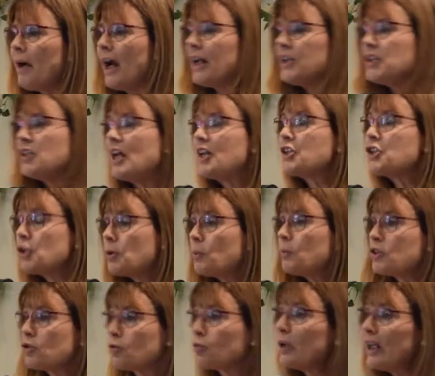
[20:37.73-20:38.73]
and yet she
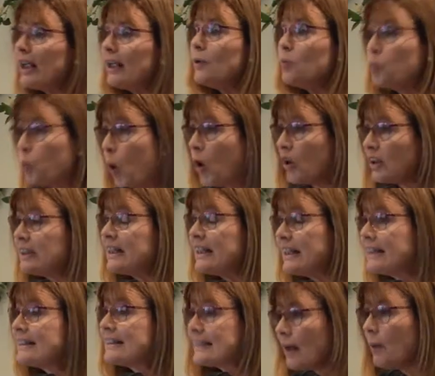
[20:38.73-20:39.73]
was really wanting
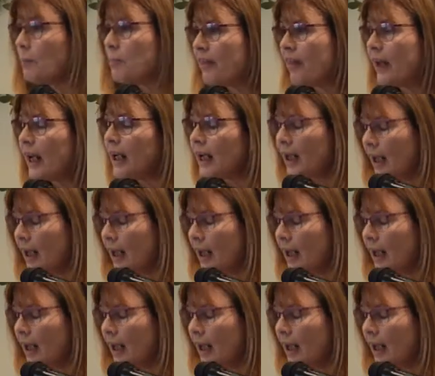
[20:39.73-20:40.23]
something.